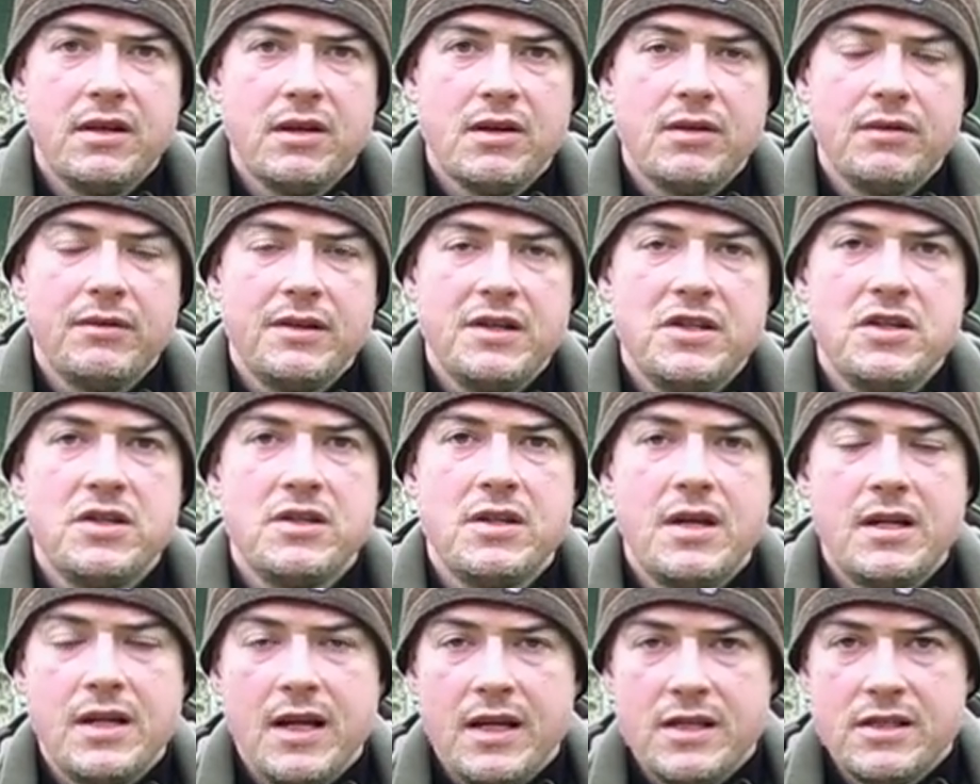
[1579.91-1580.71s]
the
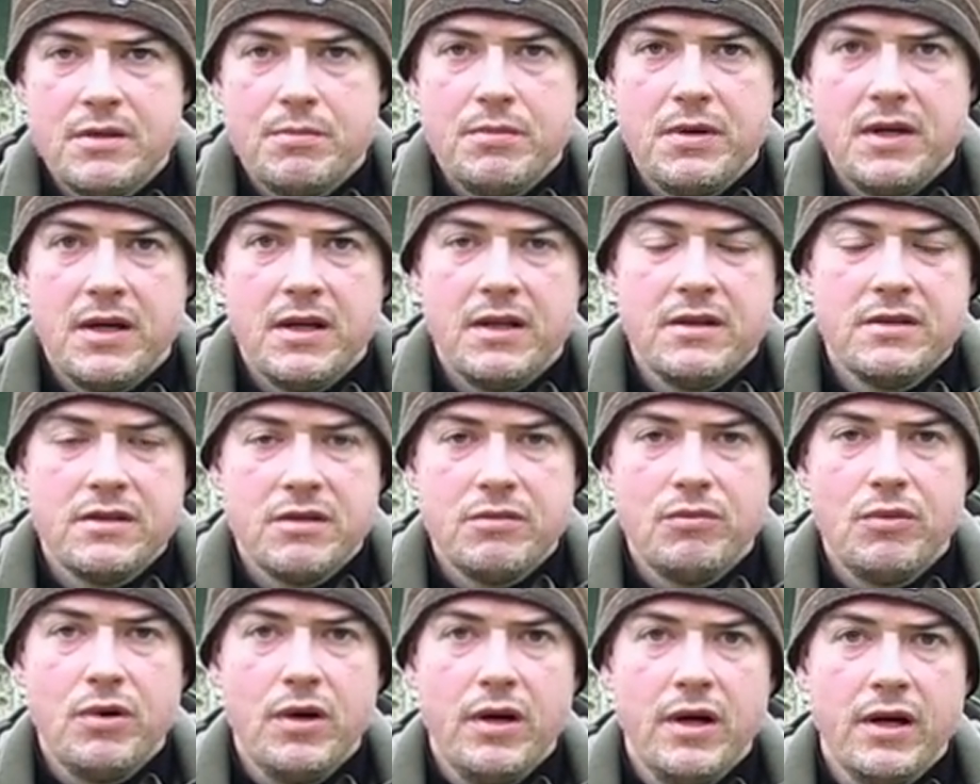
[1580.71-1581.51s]
condition they need to be in
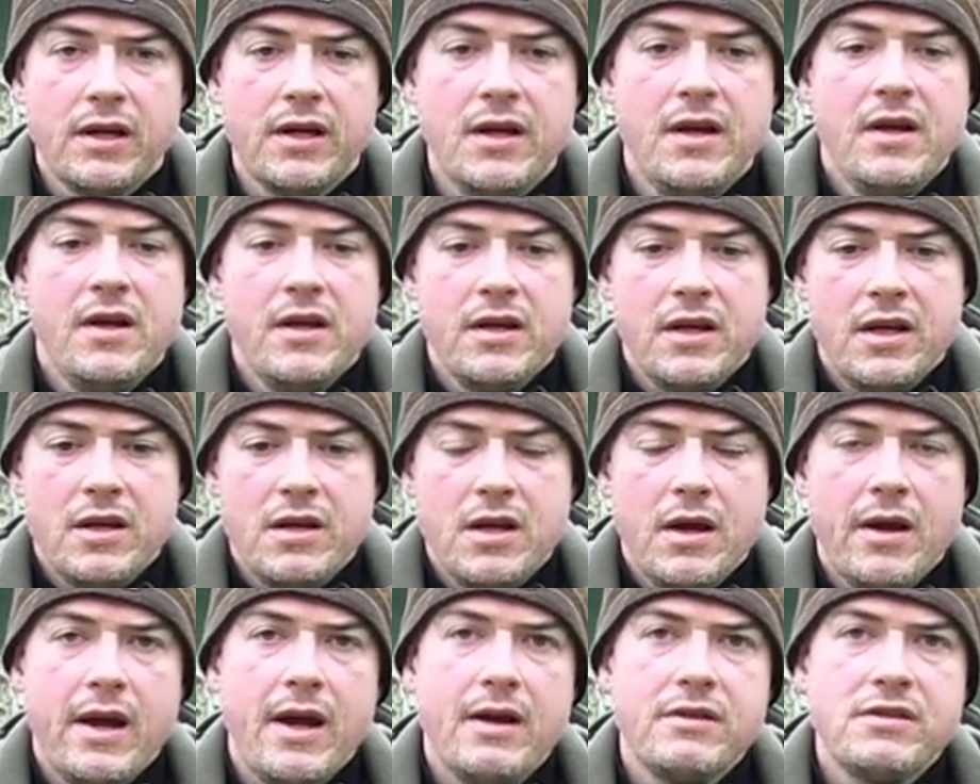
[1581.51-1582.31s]
to work. You
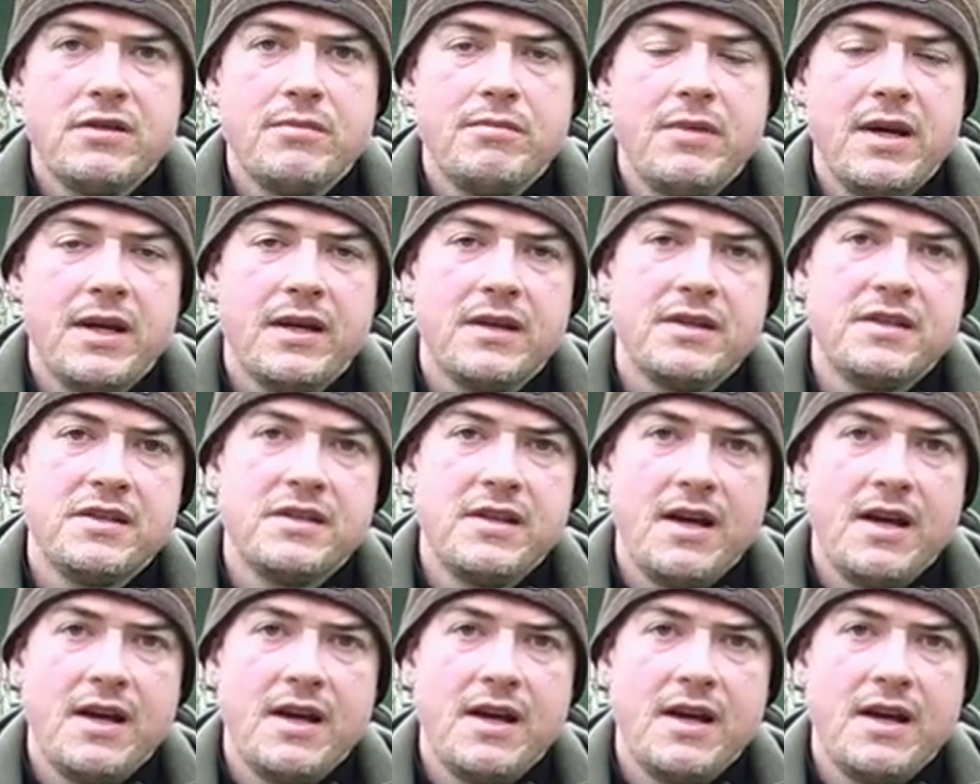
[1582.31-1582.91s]
know how to make a